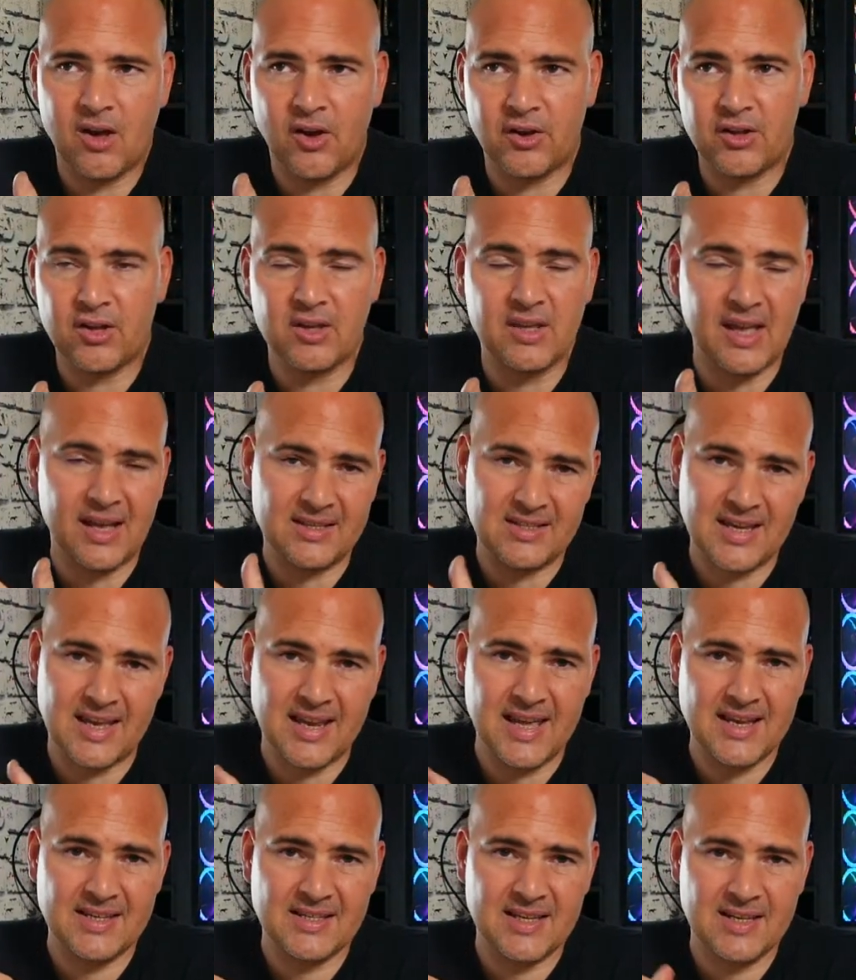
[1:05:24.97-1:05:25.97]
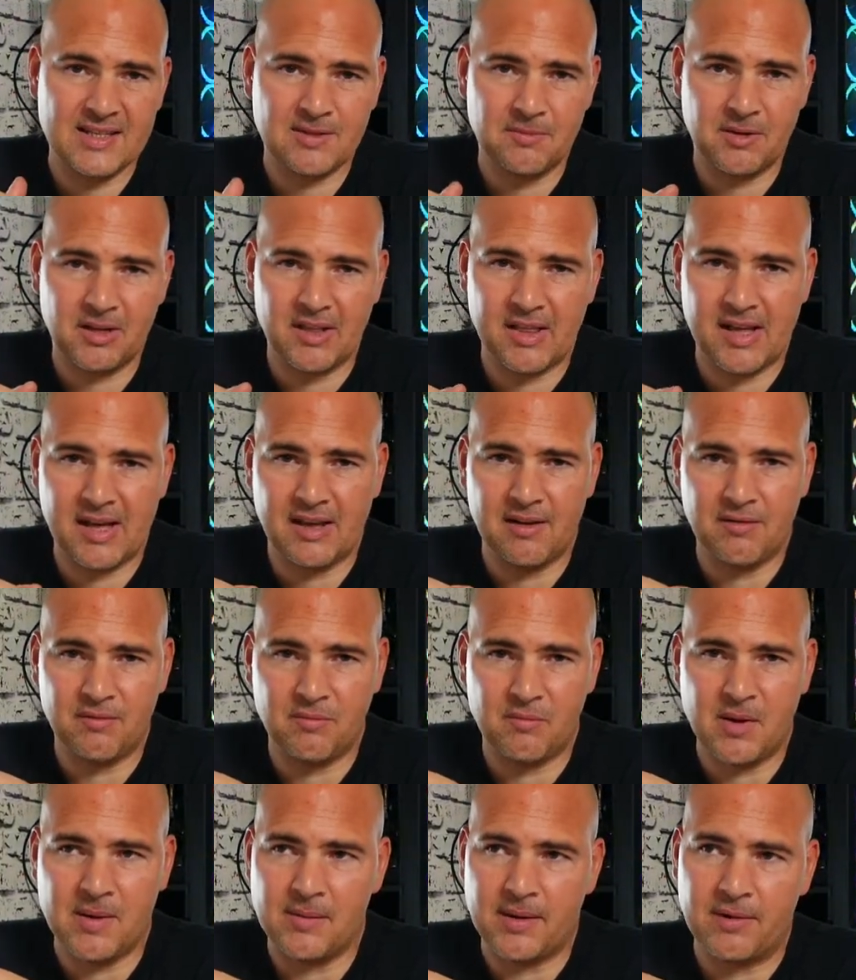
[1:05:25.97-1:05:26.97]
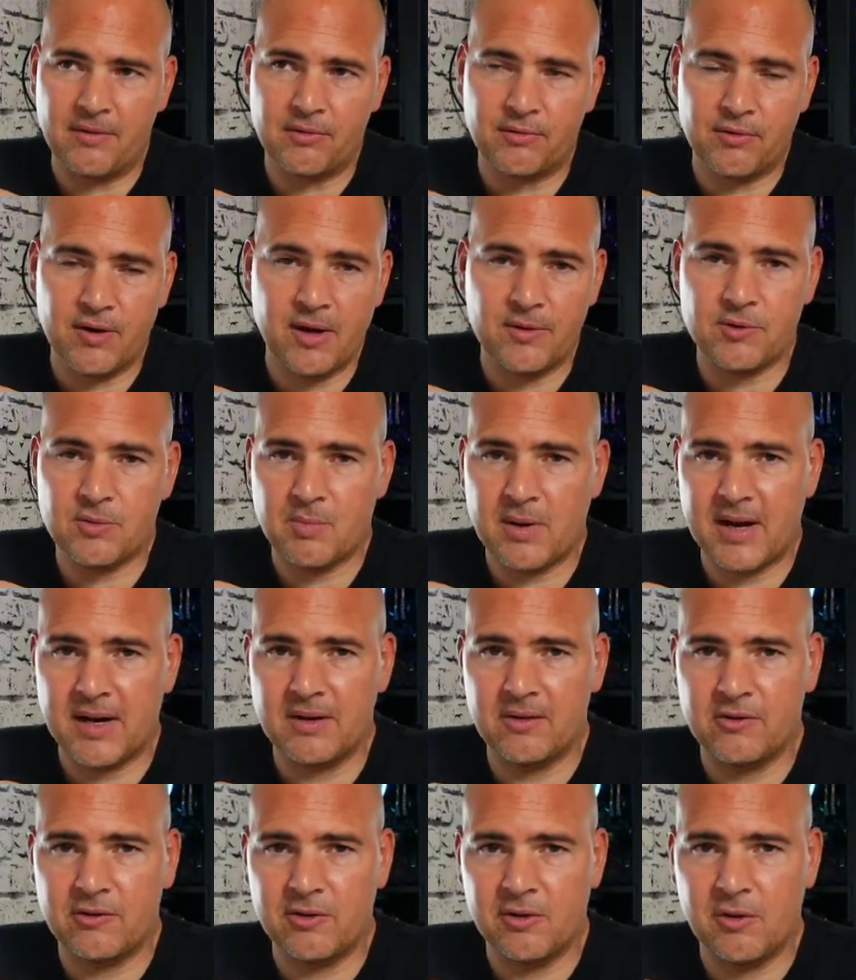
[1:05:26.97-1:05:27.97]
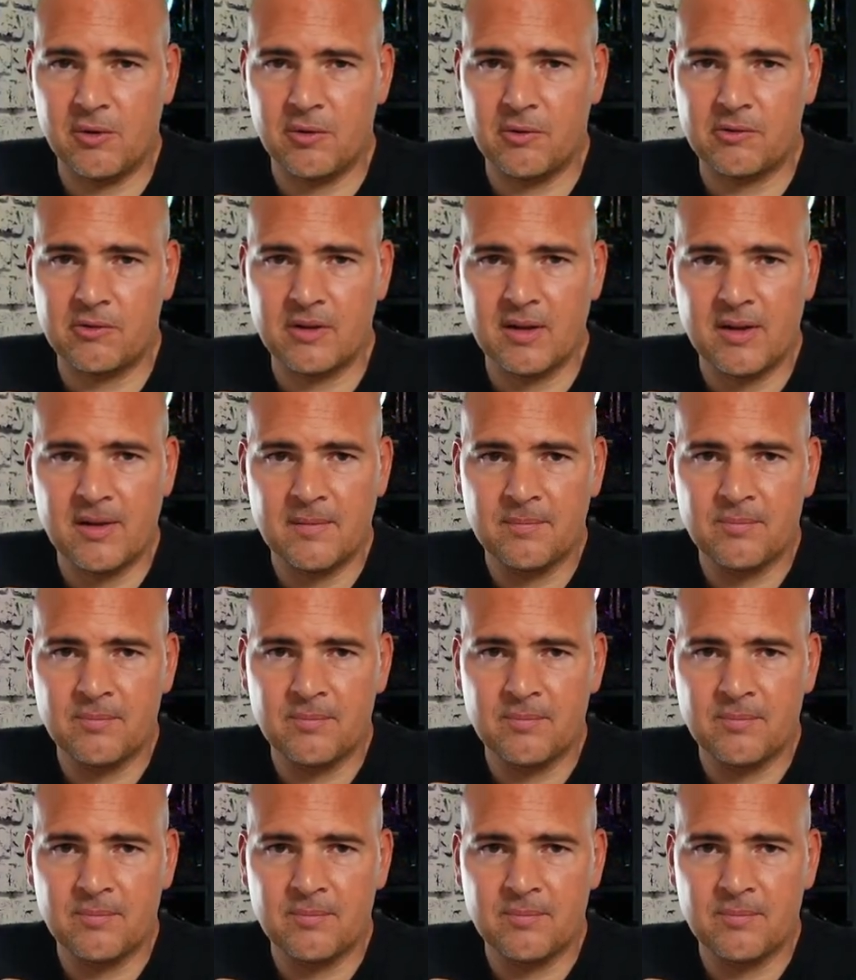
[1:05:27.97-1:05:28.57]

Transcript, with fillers: I could get a 1080, something like that, maybe like £300 used,